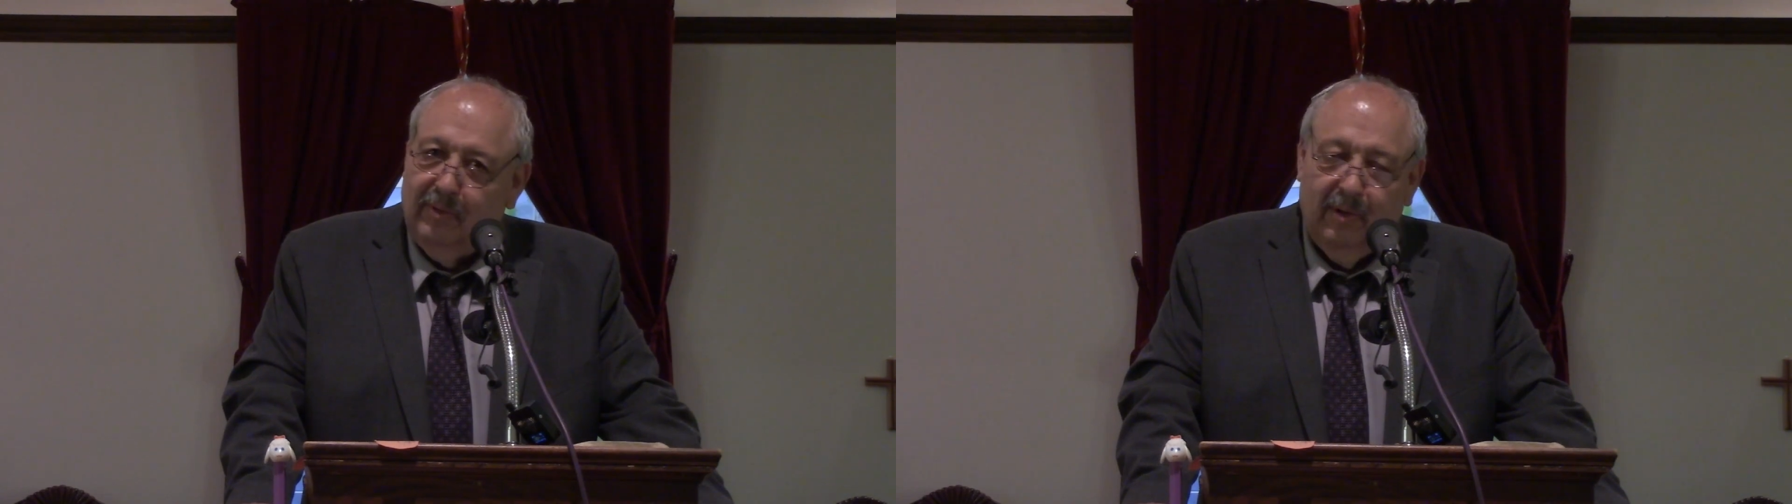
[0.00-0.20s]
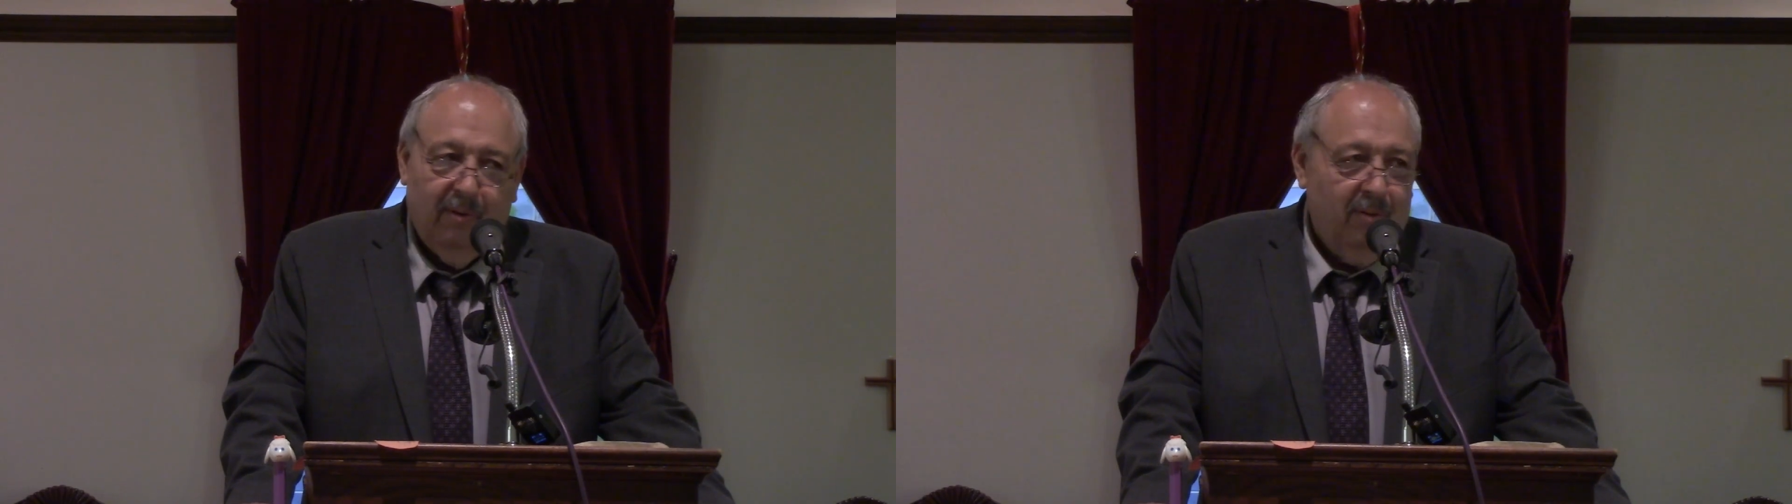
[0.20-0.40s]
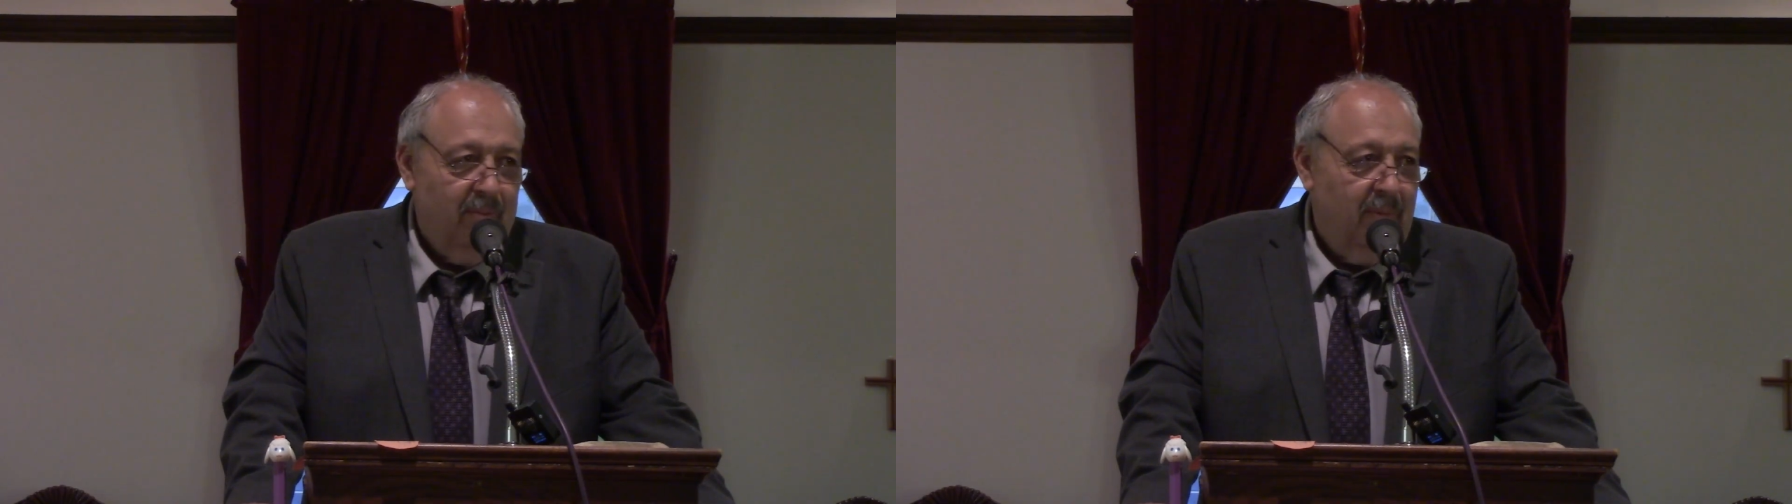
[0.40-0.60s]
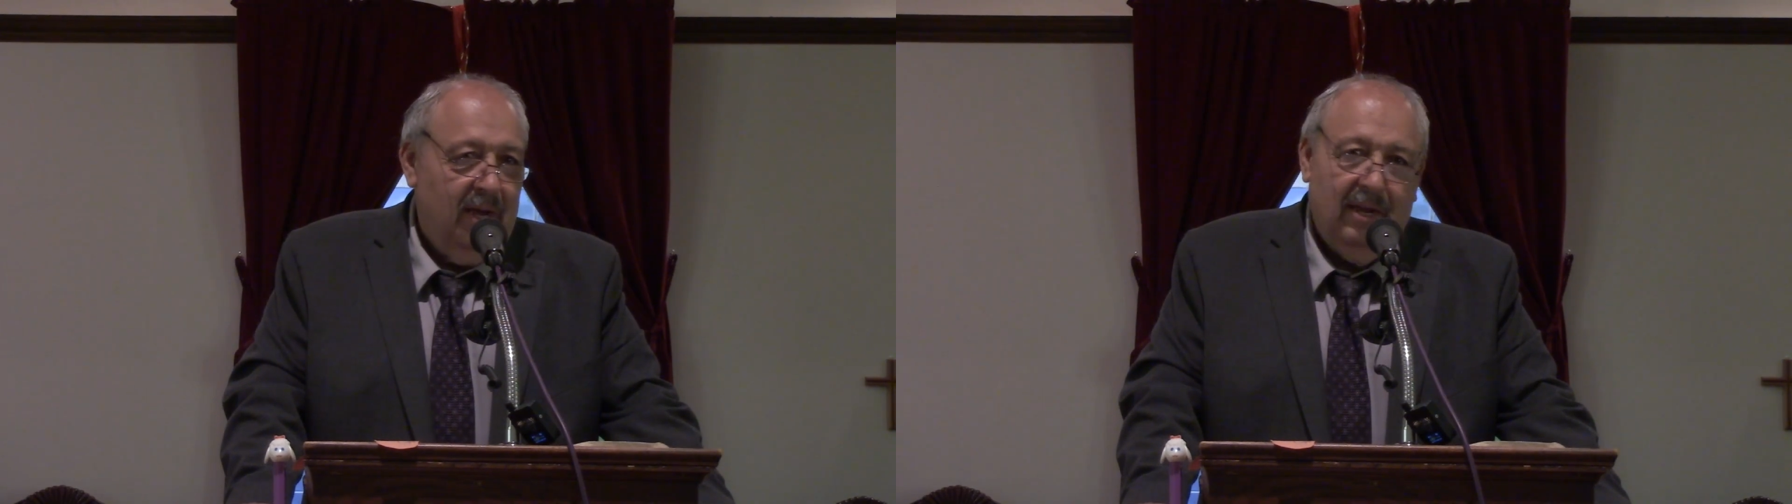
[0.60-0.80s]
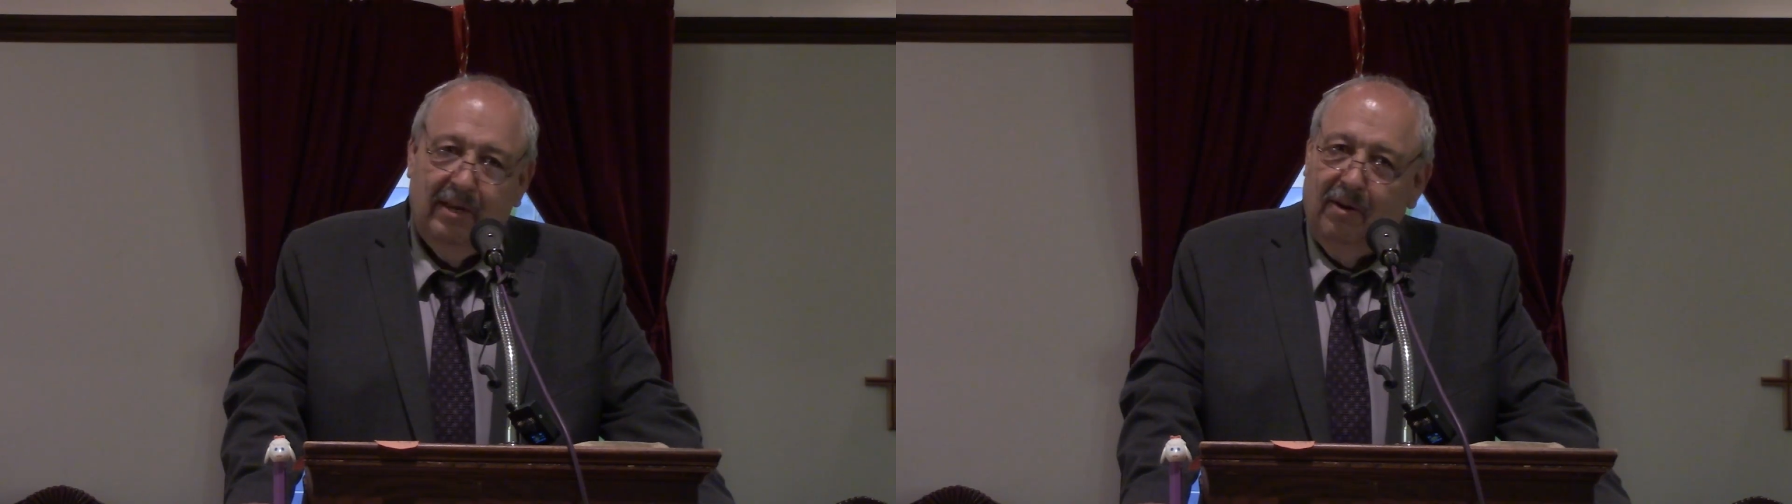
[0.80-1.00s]
An older
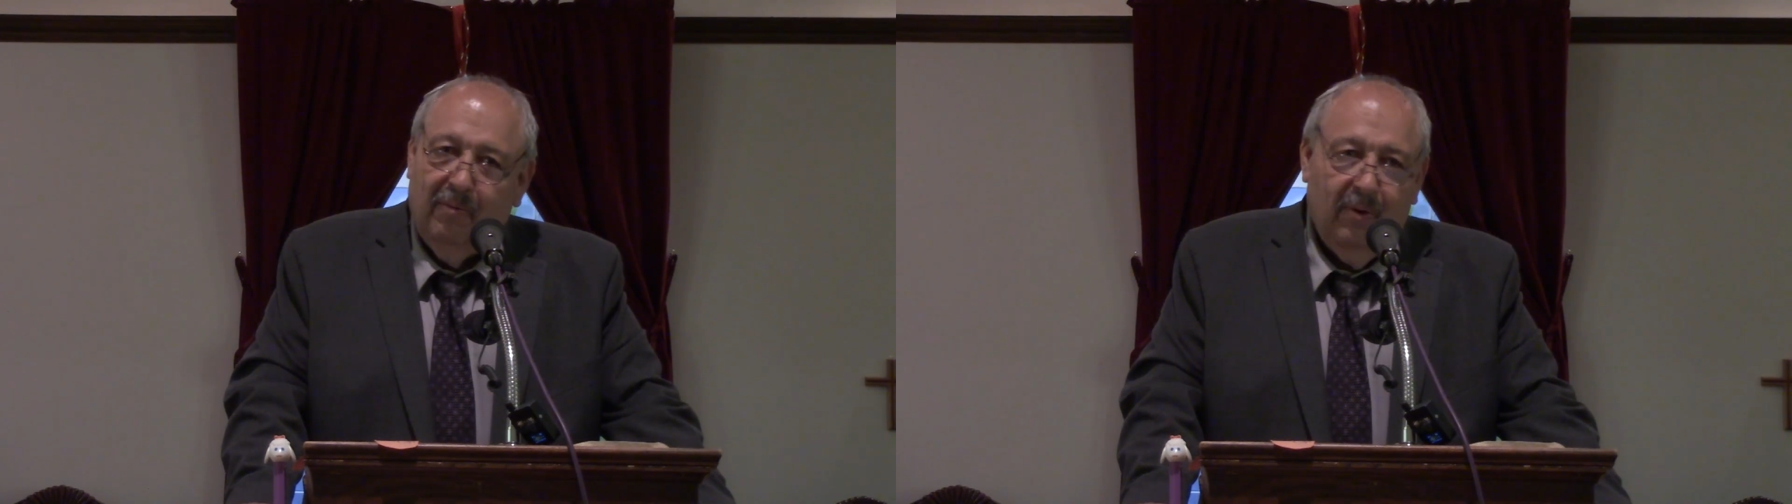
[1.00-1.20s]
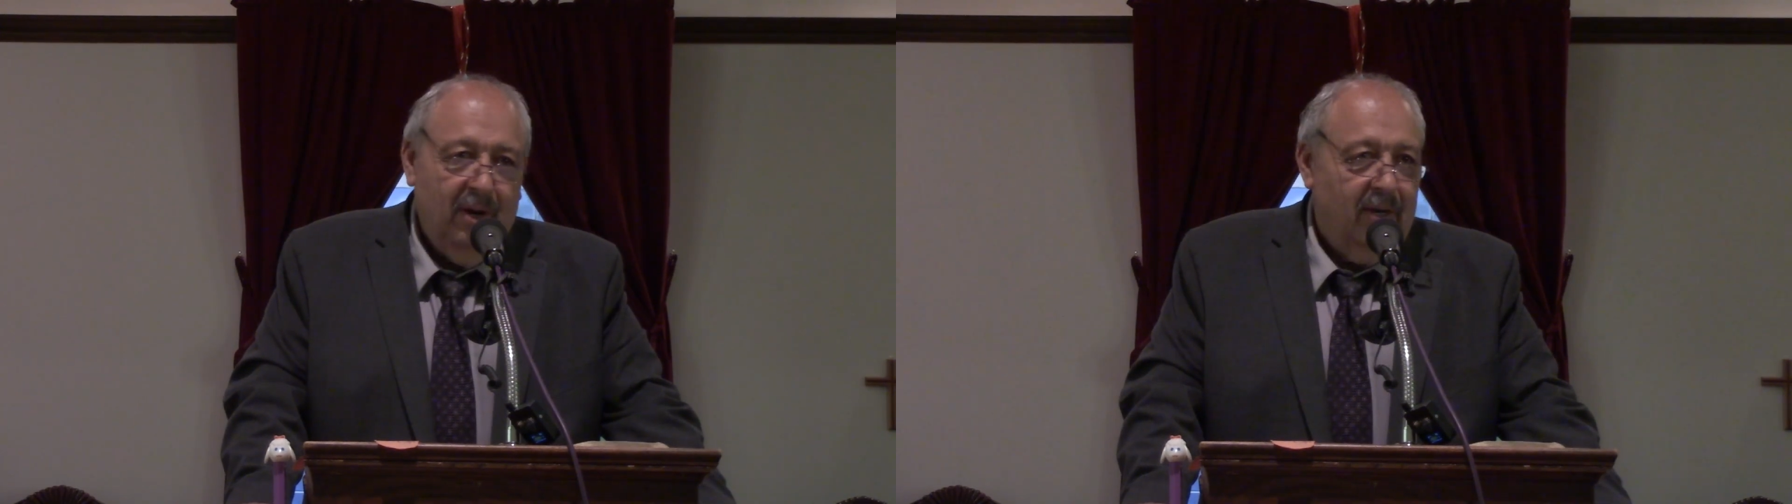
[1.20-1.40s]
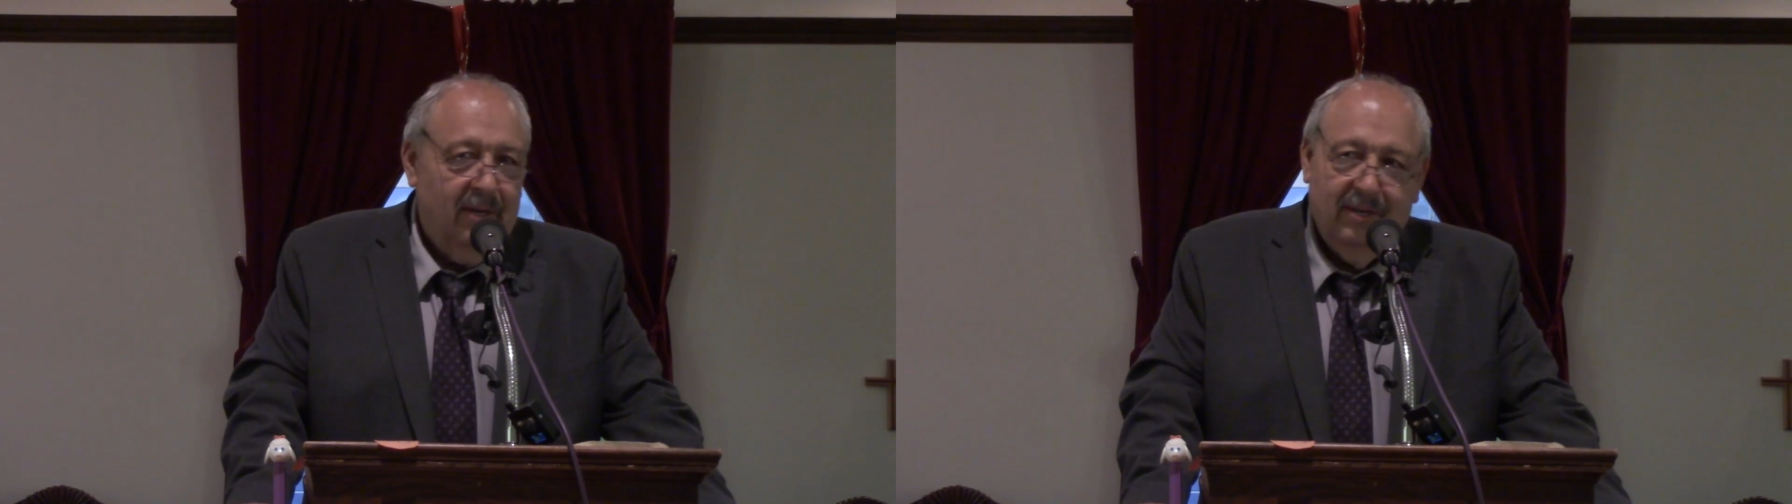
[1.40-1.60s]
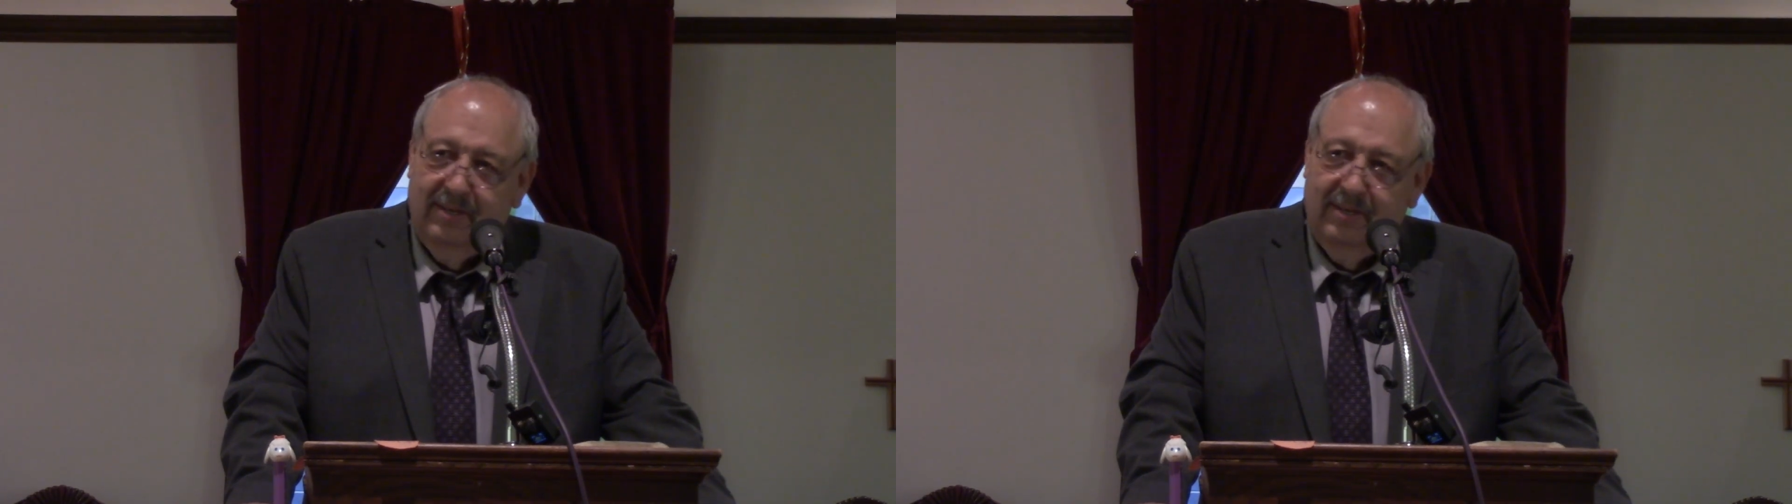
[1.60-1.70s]
man he don't run,